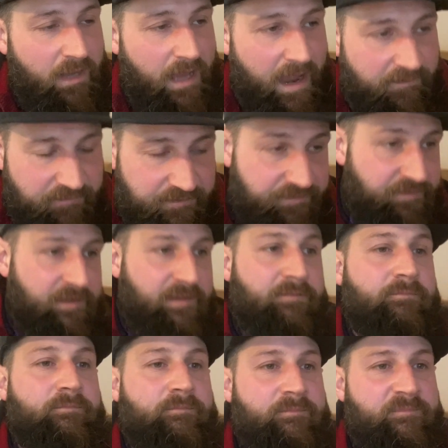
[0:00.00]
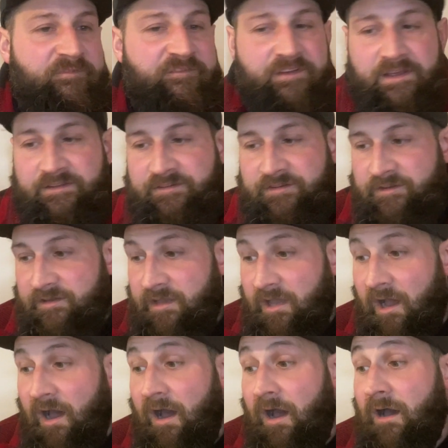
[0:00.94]
everything fitted to the
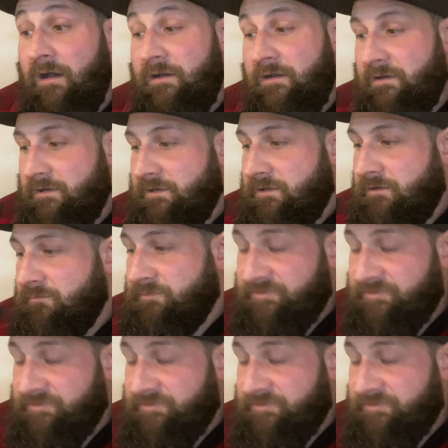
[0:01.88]
car, we